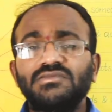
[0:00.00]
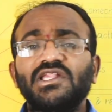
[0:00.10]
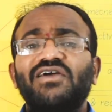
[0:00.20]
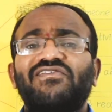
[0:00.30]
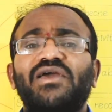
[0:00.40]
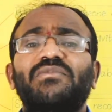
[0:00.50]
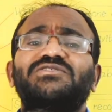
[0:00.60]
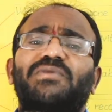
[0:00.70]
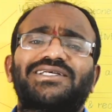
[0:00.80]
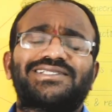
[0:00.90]
a famous
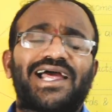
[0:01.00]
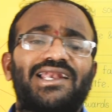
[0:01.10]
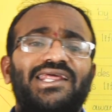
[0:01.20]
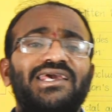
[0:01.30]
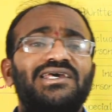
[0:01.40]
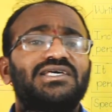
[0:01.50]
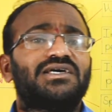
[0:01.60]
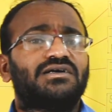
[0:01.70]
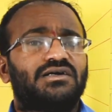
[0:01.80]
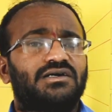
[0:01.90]
personality,
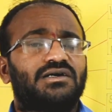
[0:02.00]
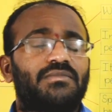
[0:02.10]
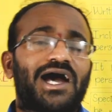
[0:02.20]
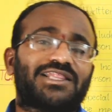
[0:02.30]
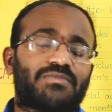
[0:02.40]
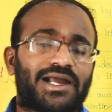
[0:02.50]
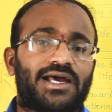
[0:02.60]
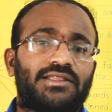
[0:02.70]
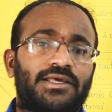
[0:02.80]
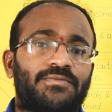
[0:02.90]
Mahatma
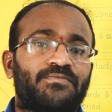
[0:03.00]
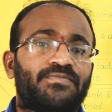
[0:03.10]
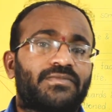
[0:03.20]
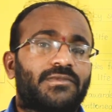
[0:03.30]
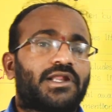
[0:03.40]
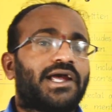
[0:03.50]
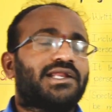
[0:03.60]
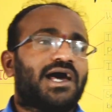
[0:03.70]
Gandhi, right?